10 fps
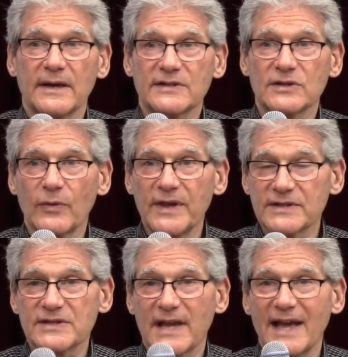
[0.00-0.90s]
So
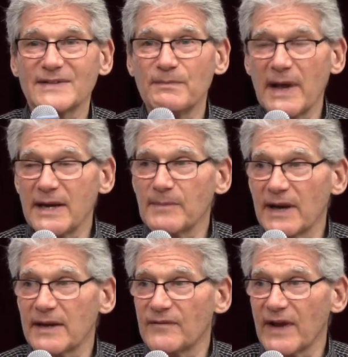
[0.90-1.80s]
this has
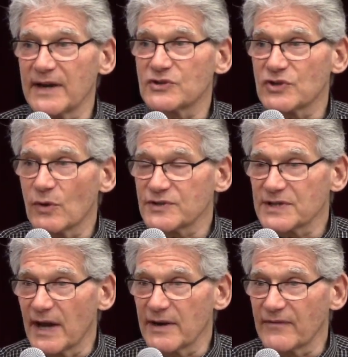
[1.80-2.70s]
many advantages, no
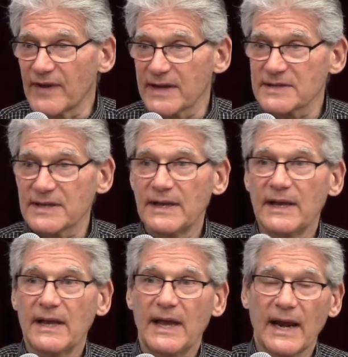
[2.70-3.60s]
side effects,
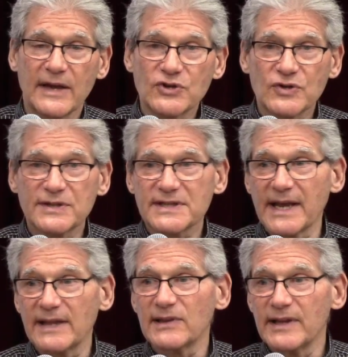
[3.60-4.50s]
and I should
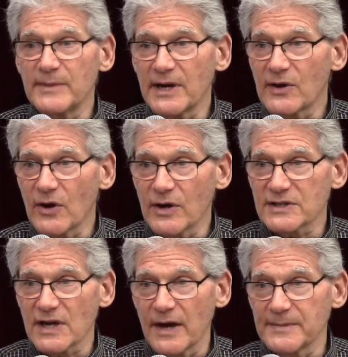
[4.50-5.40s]
say limited
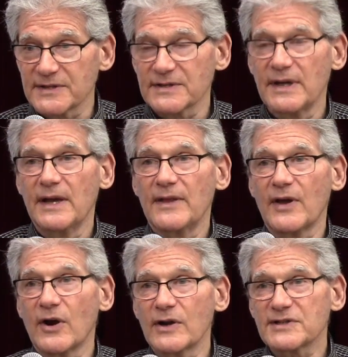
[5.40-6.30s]
Herxheimer's. The
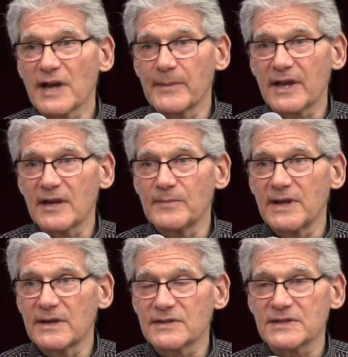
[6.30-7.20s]
Herxheimer can
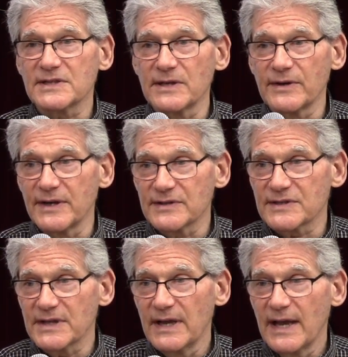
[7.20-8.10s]
be as
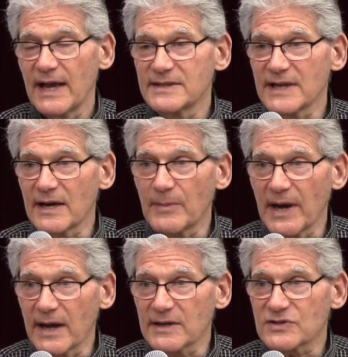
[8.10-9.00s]
serious as
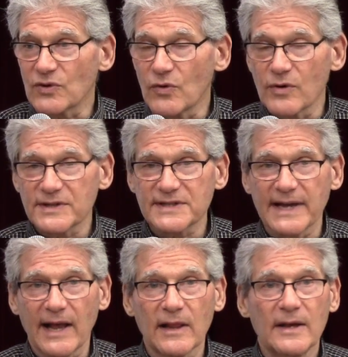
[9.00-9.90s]
antibiotics and
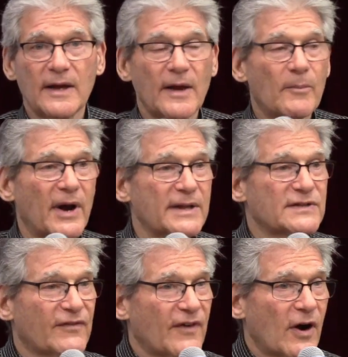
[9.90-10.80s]
Oracel, but it's
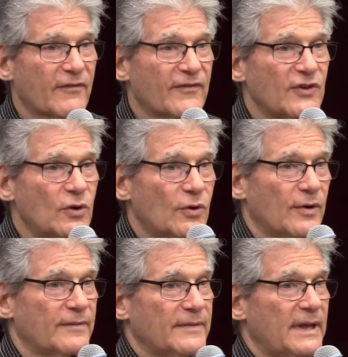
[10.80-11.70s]
far
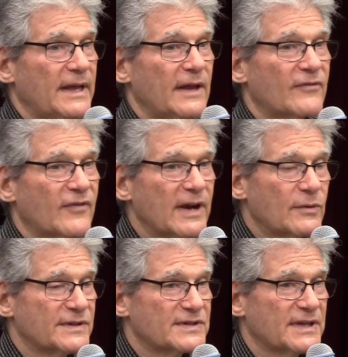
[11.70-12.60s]
fewer in
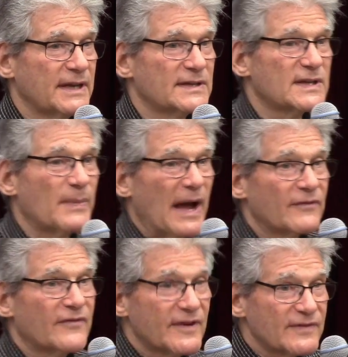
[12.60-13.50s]
frequency. It's
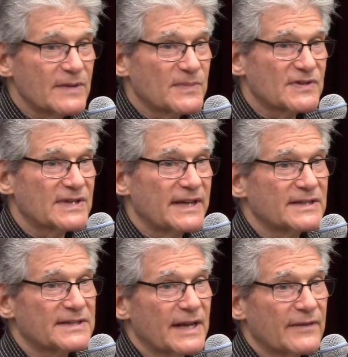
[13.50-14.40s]
about 50%
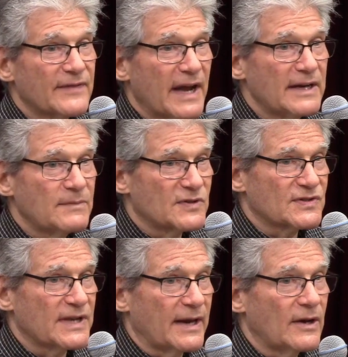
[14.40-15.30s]
instead of
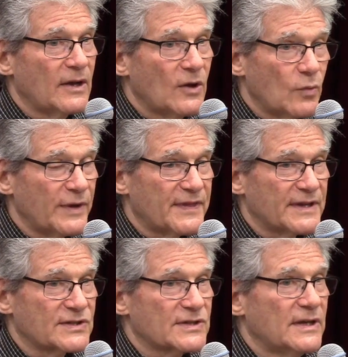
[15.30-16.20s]
90% with
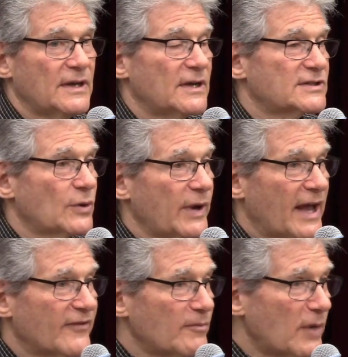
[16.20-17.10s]
this. So we
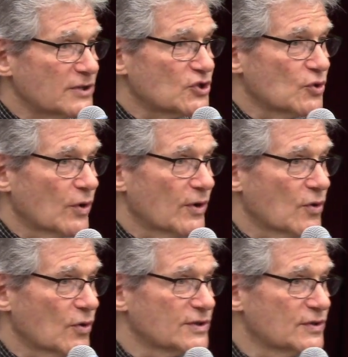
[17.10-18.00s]
have a much shorter
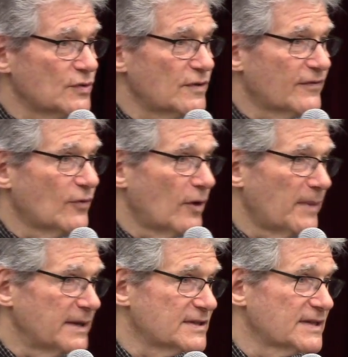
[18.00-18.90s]
course, 2 to 4
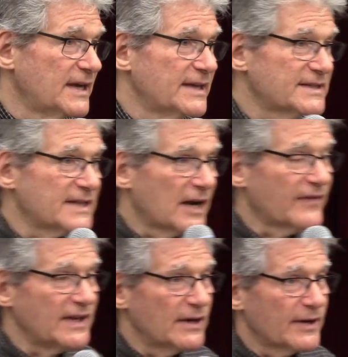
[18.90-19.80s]
months, instead of
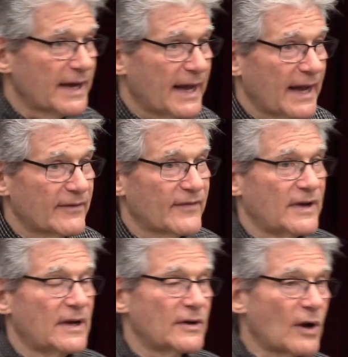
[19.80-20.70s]
1.5 years,
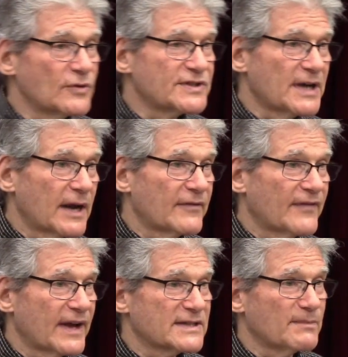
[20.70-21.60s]
no side
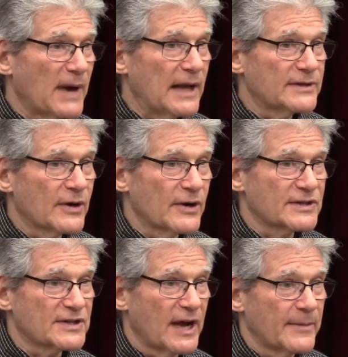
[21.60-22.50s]
effects, milder
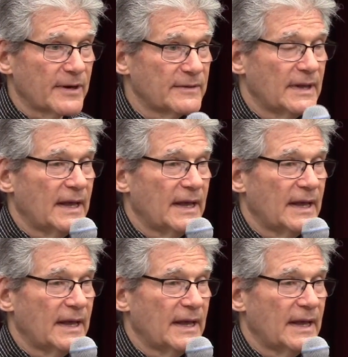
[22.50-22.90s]
Herxheimer,